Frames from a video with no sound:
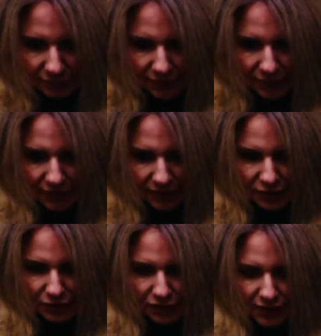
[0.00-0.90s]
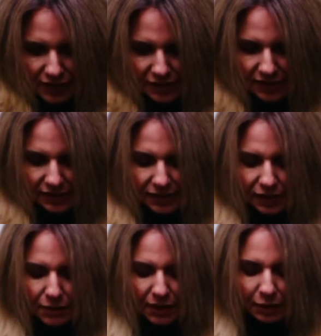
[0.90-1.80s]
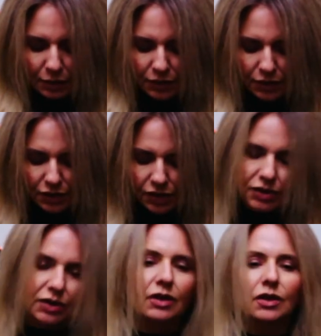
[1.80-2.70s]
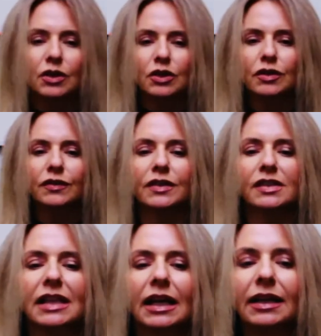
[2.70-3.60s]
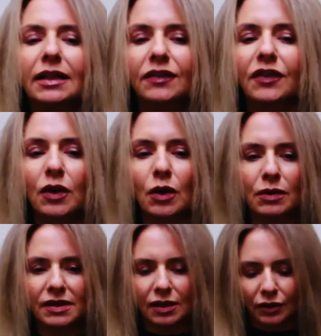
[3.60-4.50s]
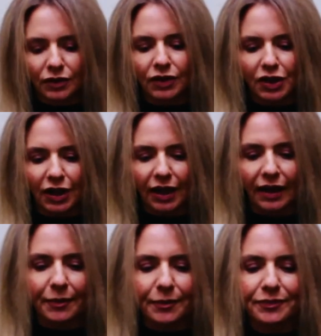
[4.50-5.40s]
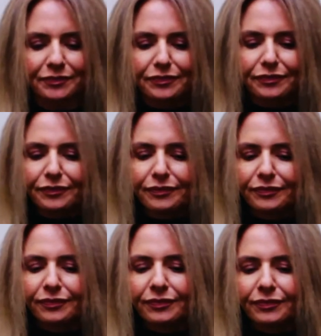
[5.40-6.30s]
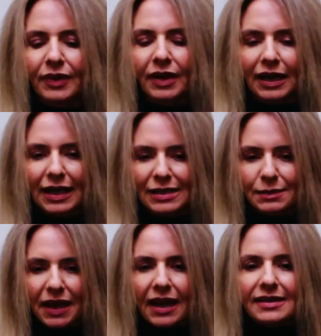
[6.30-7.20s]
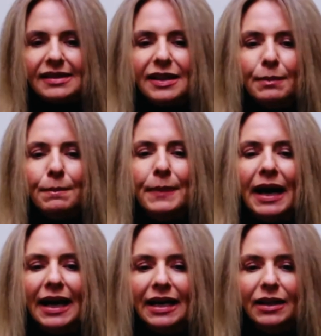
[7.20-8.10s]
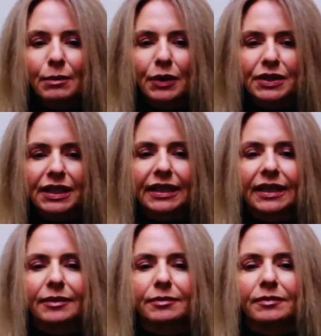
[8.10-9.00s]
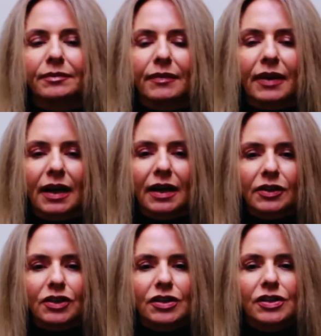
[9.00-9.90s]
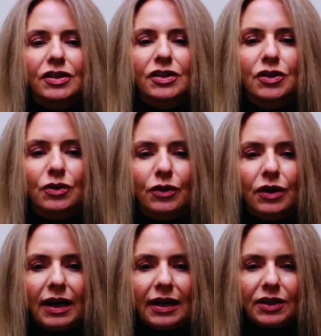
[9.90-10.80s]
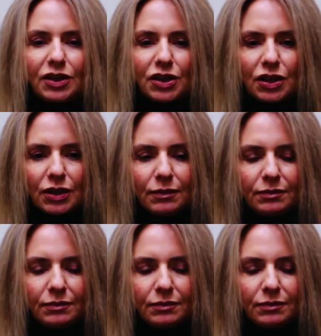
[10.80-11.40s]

And let's reverse that. So you might want to just shuffle slightly forwards on your chair, clasp the hands at the back of the body and just stretch.